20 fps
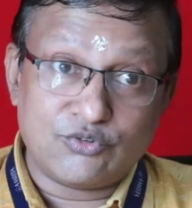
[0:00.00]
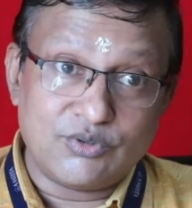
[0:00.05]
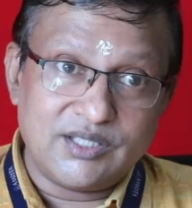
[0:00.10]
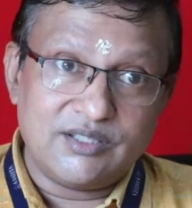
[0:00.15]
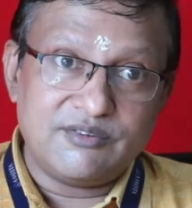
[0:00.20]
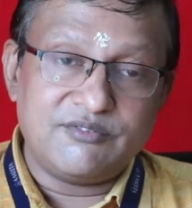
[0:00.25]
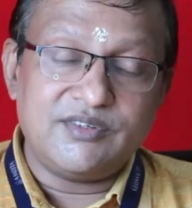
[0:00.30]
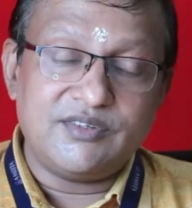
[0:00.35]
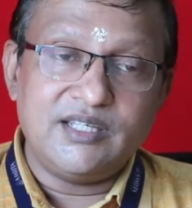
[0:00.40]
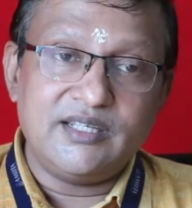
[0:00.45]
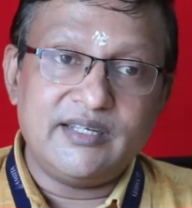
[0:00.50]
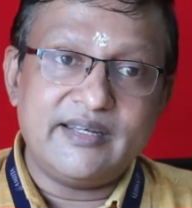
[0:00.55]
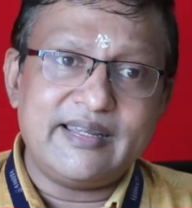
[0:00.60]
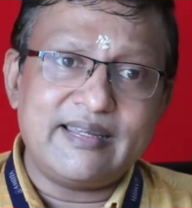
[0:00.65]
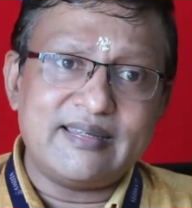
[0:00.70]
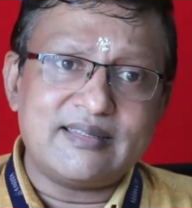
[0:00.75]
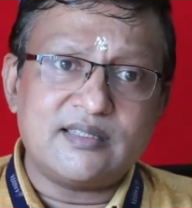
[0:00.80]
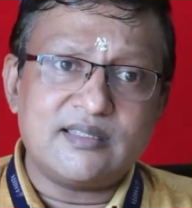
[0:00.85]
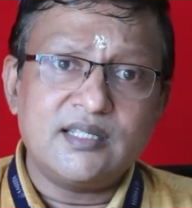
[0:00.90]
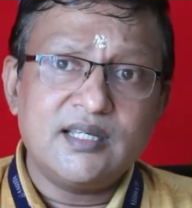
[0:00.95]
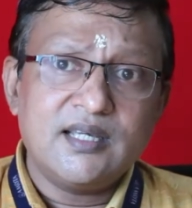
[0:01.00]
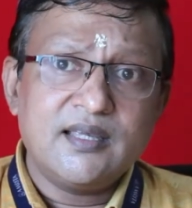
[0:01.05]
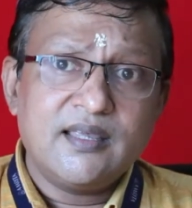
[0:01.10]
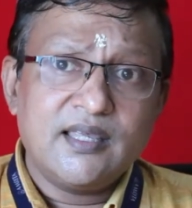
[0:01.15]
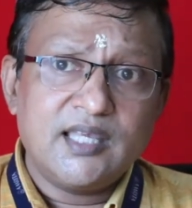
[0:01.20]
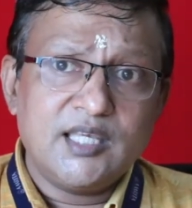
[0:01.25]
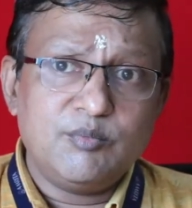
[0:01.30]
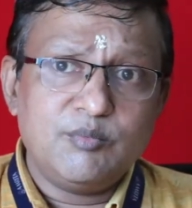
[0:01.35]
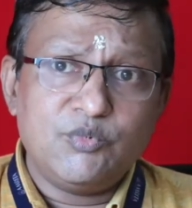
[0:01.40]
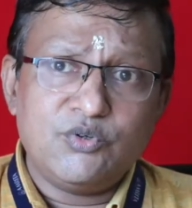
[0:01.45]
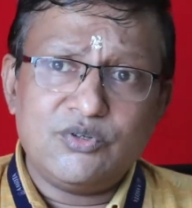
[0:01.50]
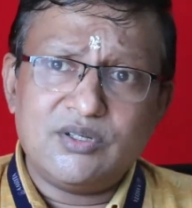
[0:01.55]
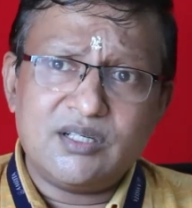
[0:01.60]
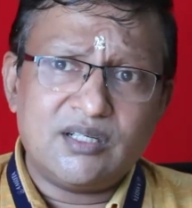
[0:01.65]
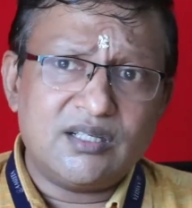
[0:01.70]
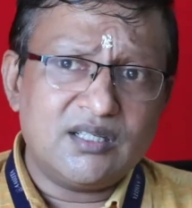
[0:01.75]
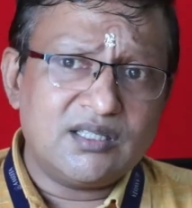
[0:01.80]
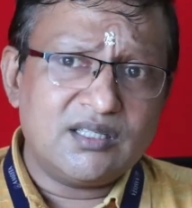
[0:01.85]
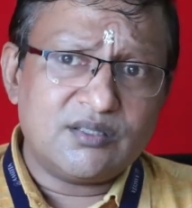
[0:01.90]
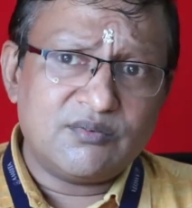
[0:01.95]
So innate
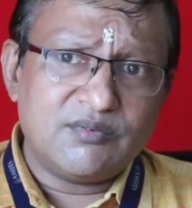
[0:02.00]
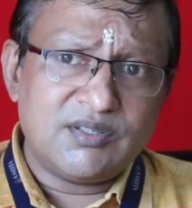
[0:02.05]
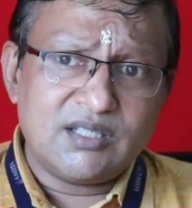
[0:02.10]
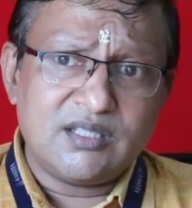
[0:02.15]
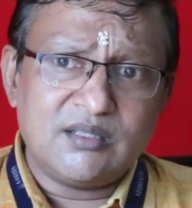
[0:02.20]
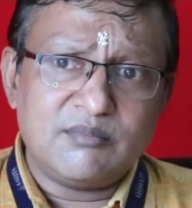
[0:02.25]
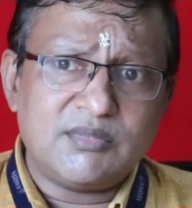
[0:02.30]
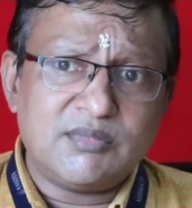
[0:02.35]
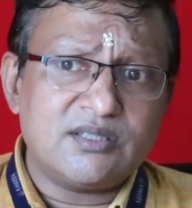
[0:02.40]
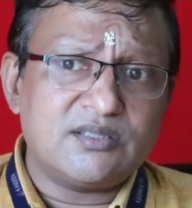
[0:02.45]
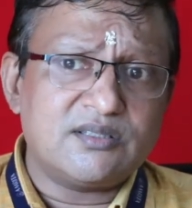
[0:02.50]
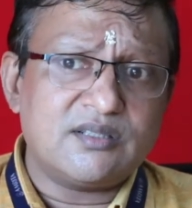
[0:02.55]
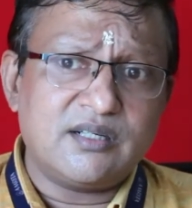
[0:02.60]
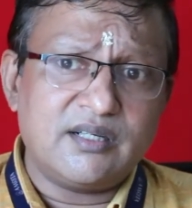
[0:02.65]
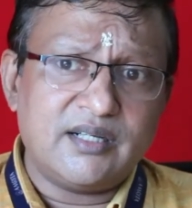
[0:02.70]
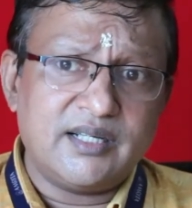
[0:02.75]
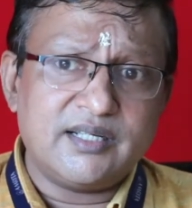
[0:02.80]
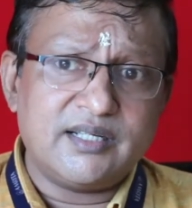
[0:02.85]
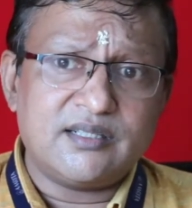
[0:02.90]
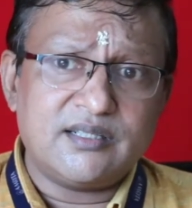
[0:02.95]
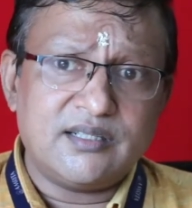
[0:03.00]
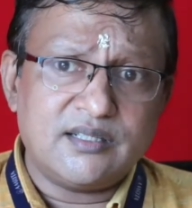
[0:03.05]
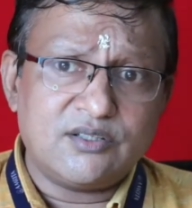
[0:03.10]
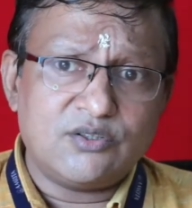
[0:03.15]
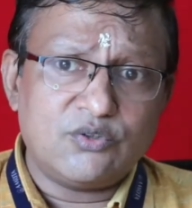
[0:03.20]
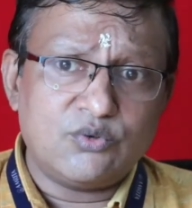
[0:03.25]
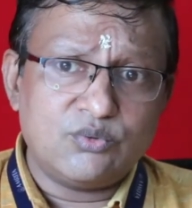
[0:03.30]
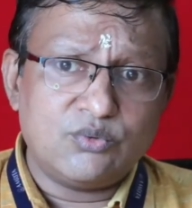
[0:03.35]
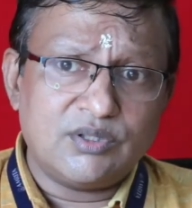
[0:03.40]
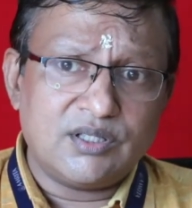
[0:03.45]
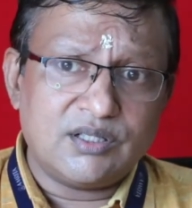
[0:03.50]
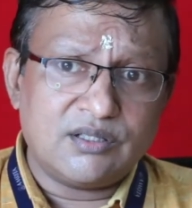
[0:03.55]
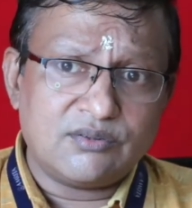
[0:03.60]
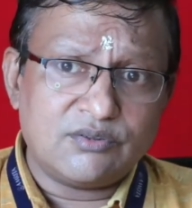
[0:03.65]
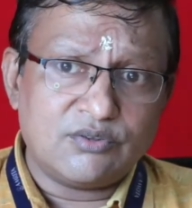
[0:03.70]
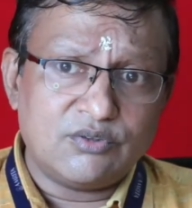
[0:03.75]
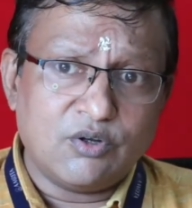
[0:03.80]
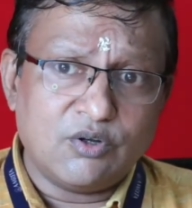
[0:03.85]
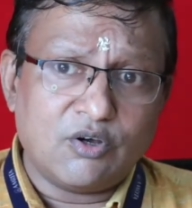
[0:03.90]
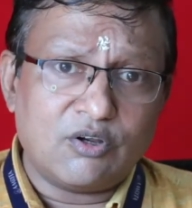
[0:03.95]
immunity is very much related to
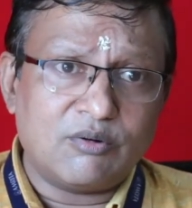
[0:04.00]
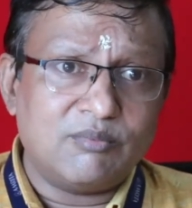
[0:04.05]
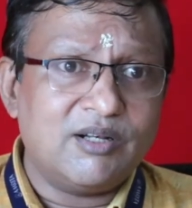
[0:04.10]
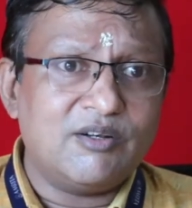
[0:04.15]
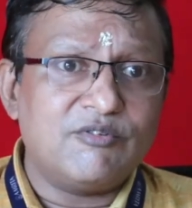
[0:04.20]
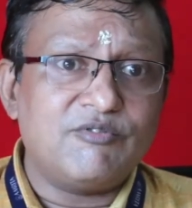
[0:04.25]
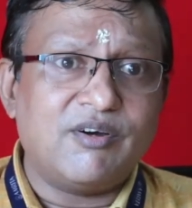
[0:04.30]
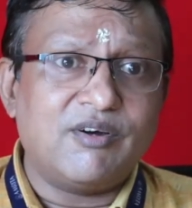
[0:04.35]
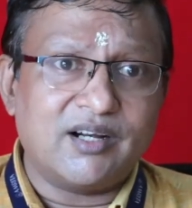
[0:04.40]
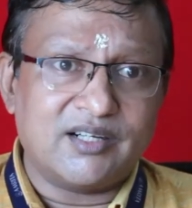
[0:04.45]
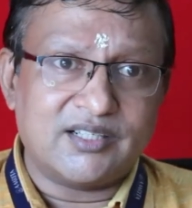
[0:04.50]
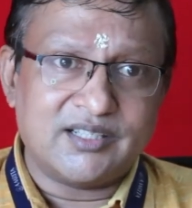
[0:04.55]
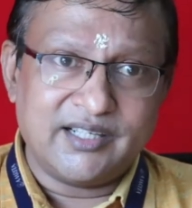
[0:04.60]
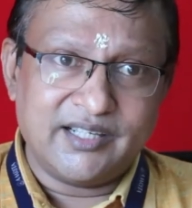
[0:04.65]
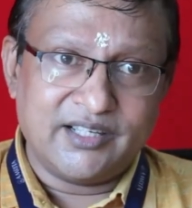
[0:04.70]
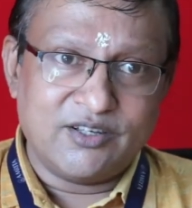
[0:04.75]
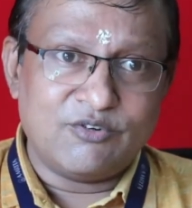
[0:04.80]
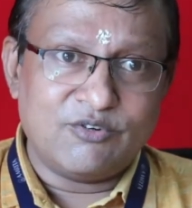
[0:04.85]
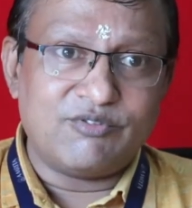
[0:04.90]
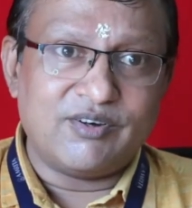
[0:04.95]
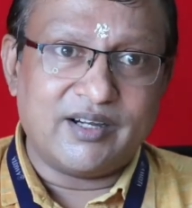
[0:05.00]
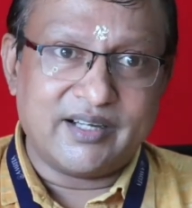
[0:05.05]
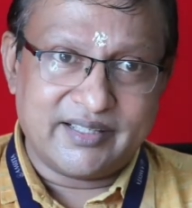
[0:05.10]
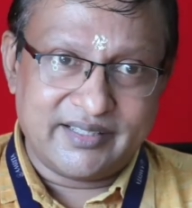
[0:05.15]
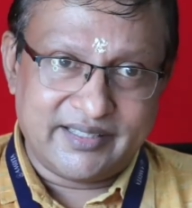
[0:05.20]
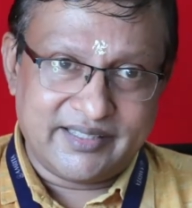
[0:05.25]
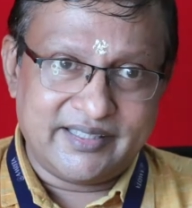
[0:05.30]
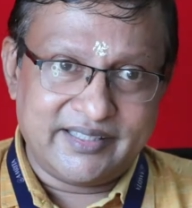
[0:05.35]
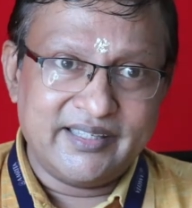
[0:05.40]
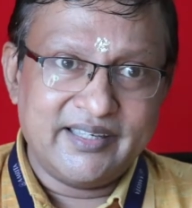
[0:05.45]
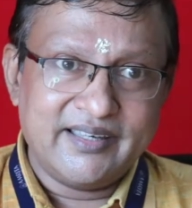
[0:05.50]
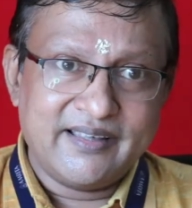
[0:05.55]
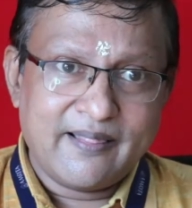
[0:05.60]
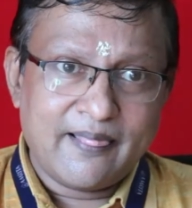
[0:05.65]
the normal functioning of Agni.